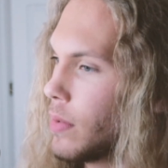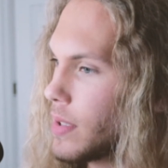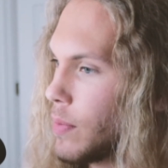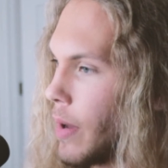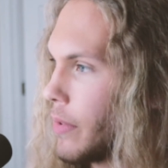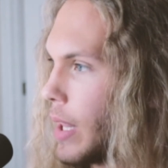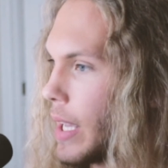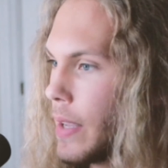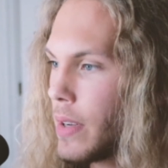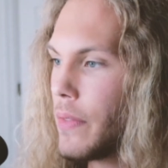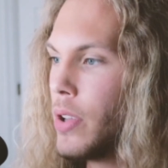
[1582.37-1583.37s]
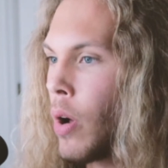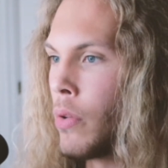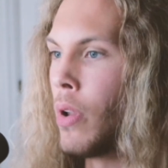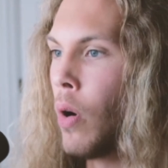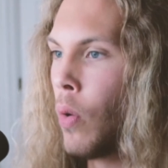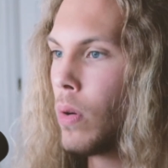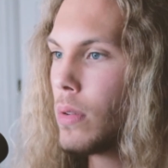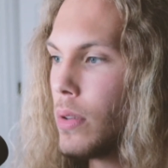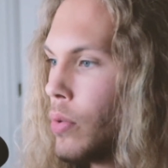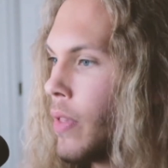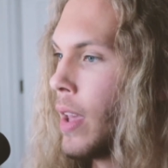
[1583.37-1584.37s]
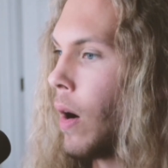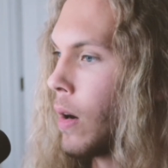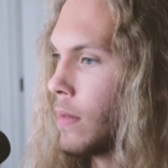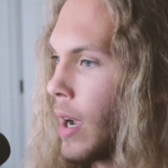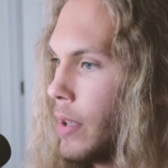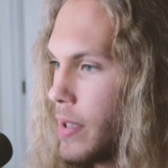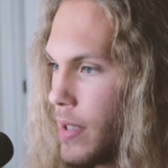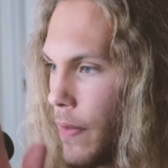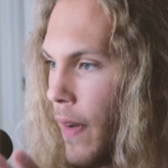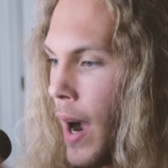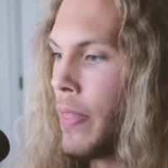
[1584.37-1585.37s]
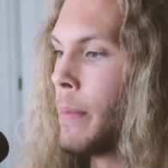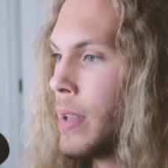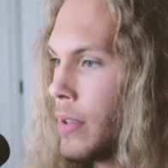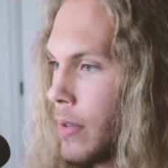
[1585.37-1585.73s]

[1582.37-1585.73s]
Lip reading: whether like even if you don't know who they are, right? You find them in your